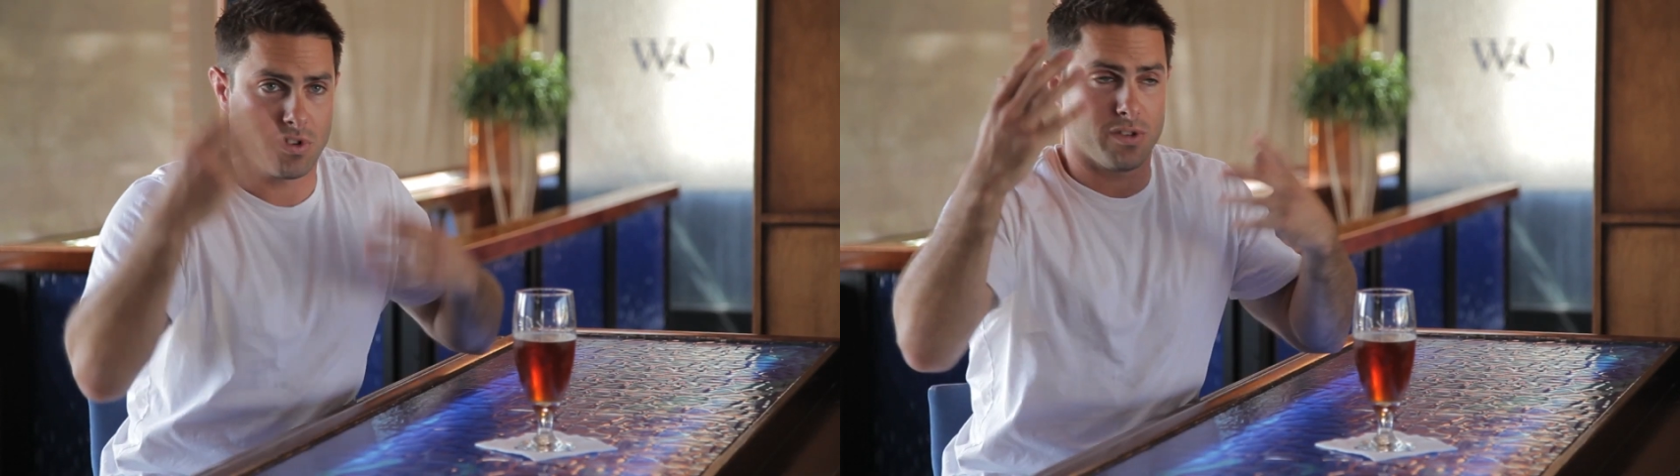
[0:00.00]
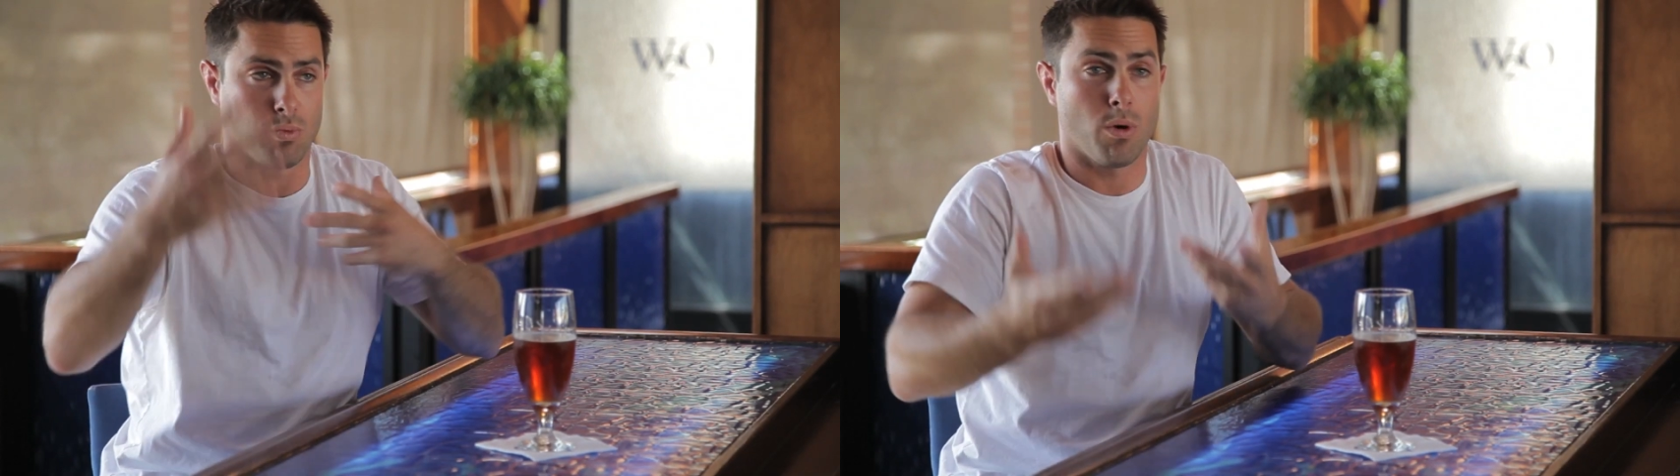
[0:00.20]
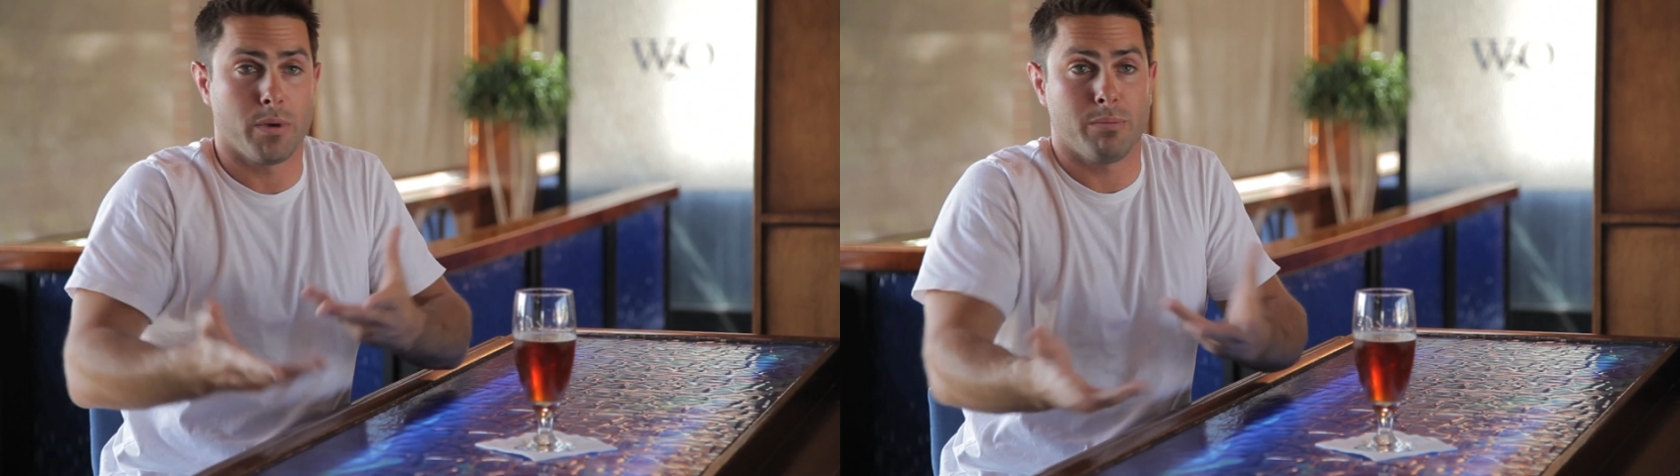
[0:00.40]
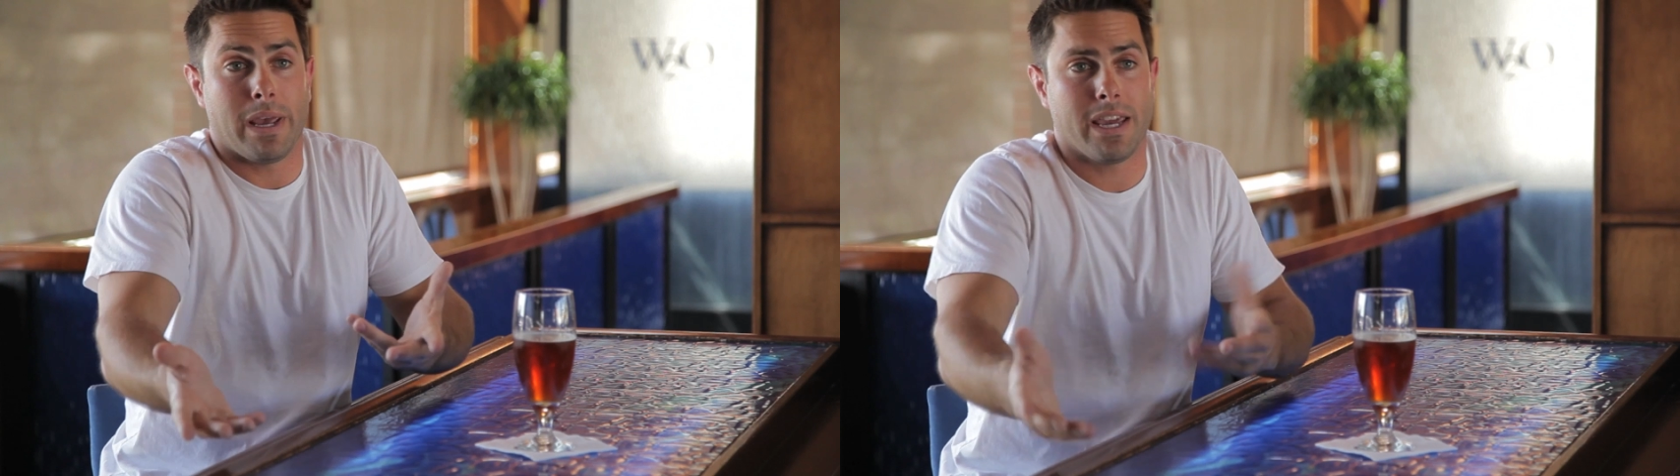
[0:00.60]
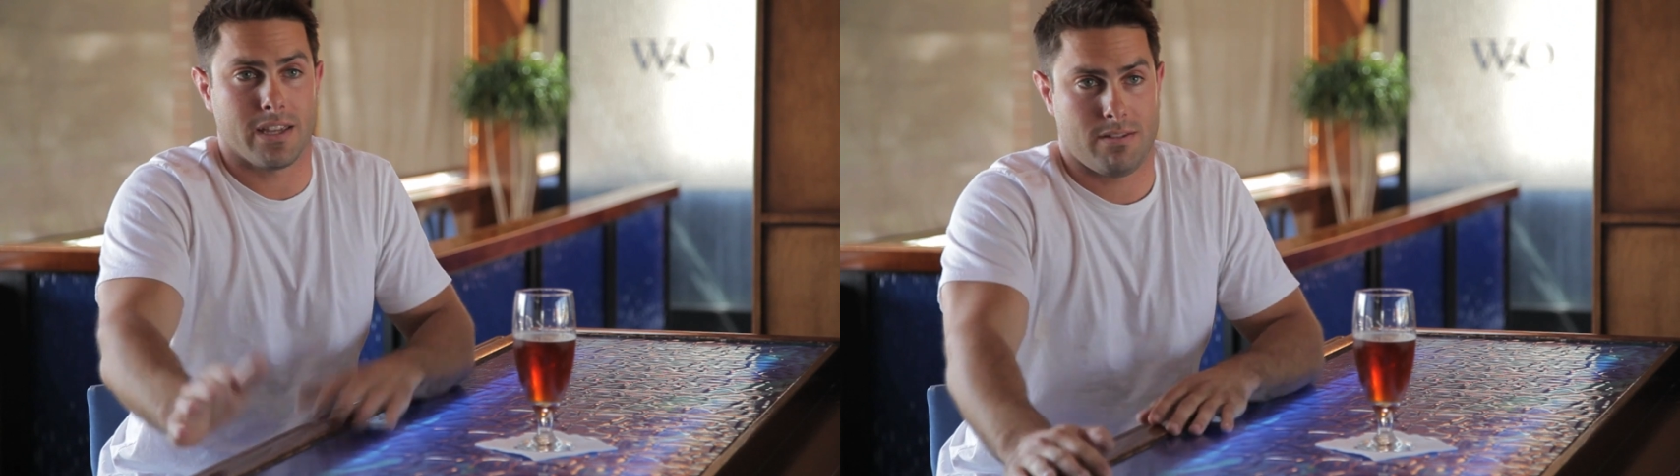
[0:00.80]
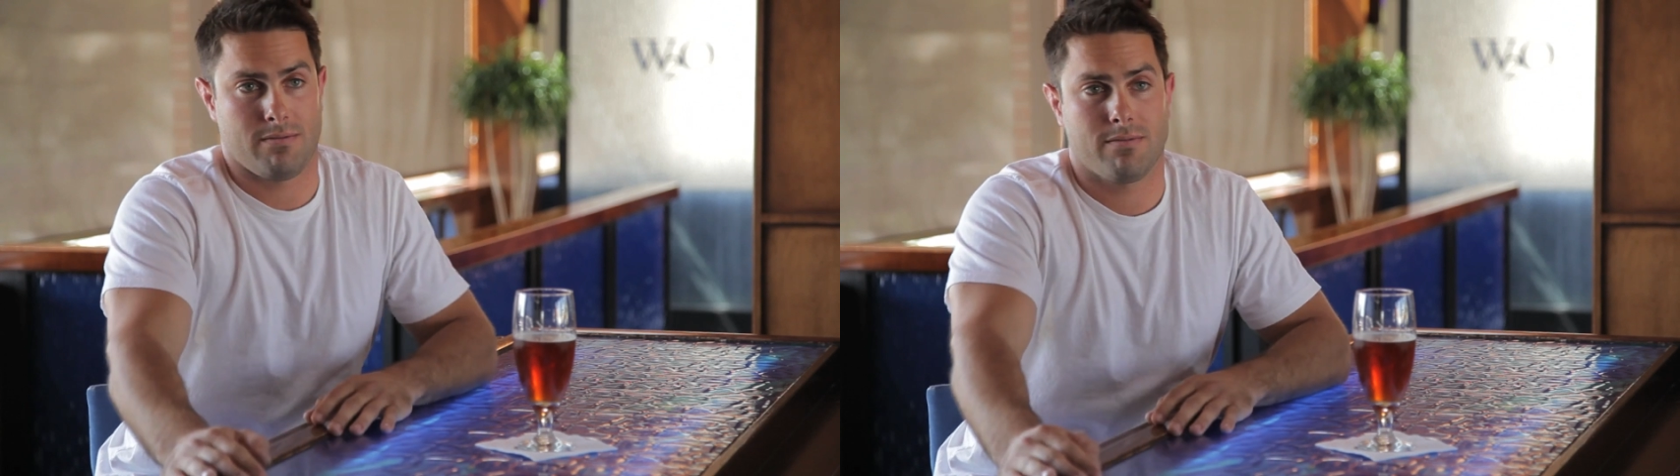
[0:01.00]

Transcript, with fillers: she's woman bacon.